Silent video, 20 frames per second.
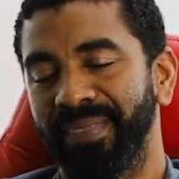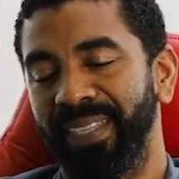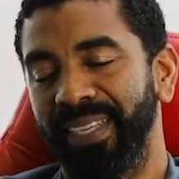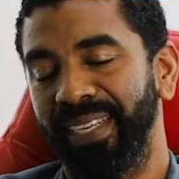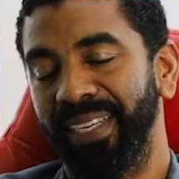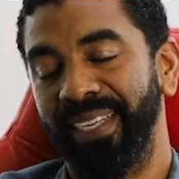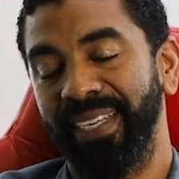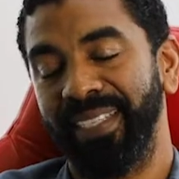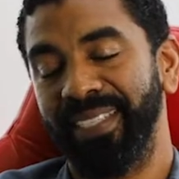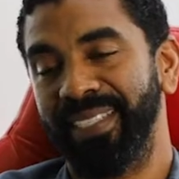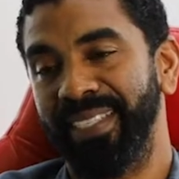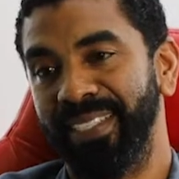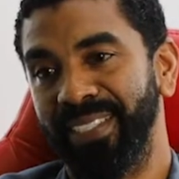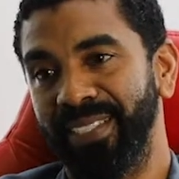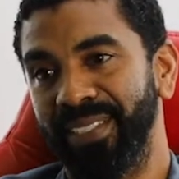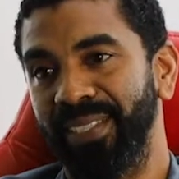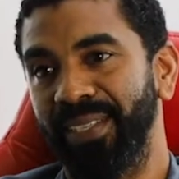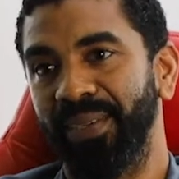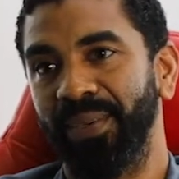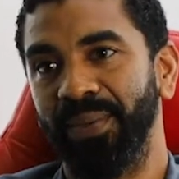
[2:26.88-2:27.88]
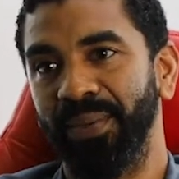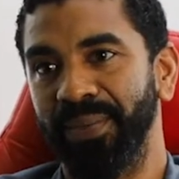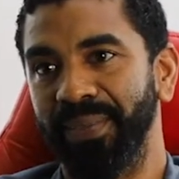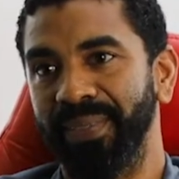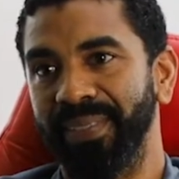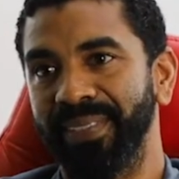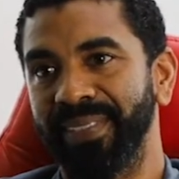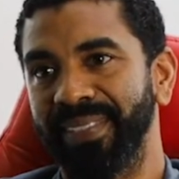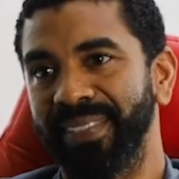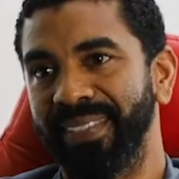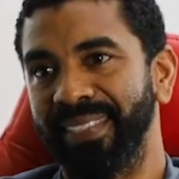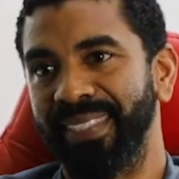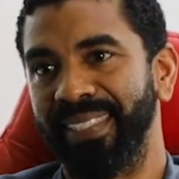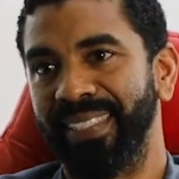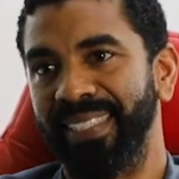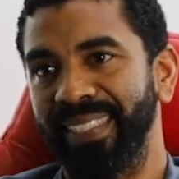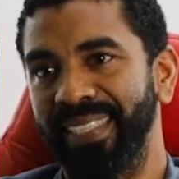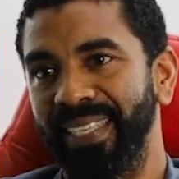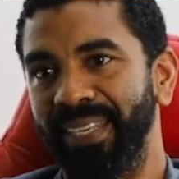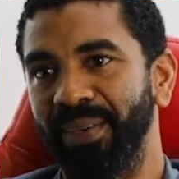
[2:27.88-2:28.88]
I guess that's their own
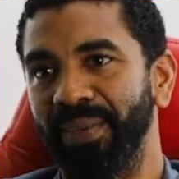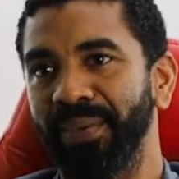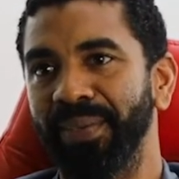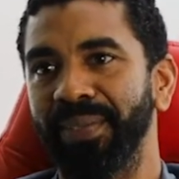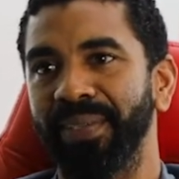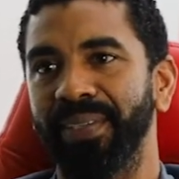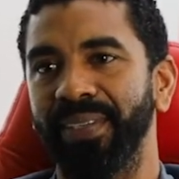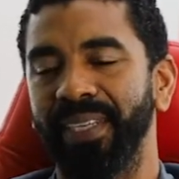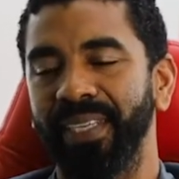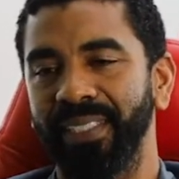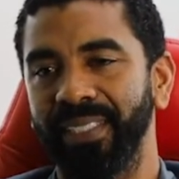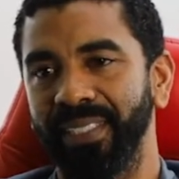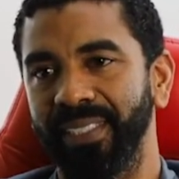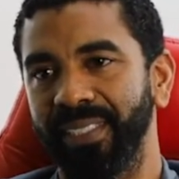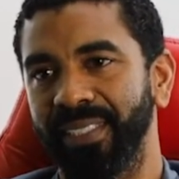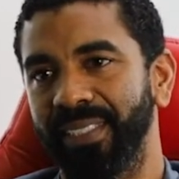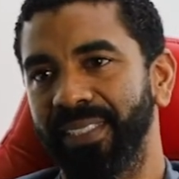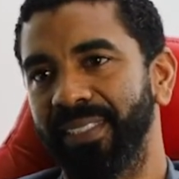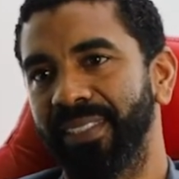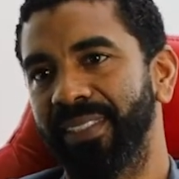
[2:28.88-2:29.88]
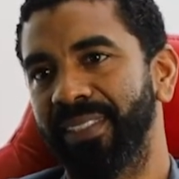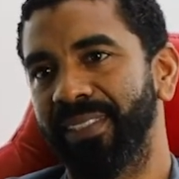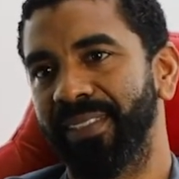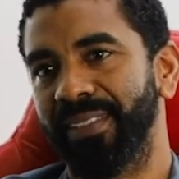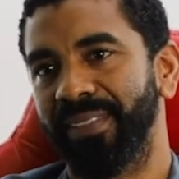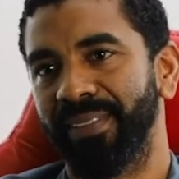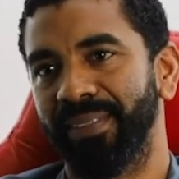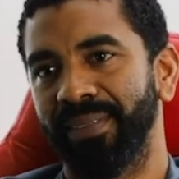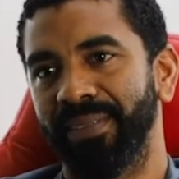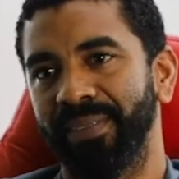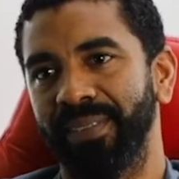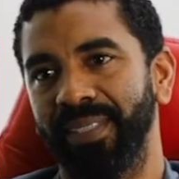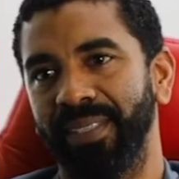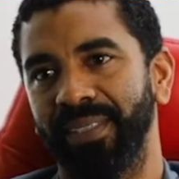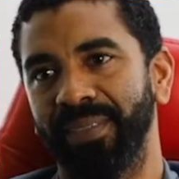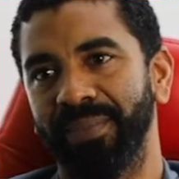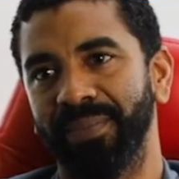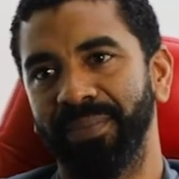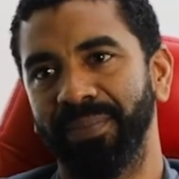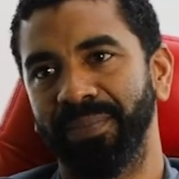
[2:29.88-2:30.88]
creation.
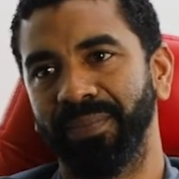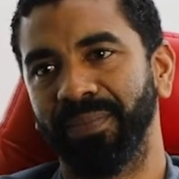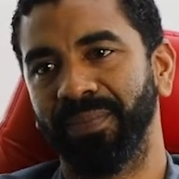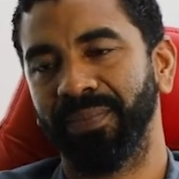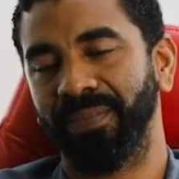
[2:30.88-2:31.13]
So.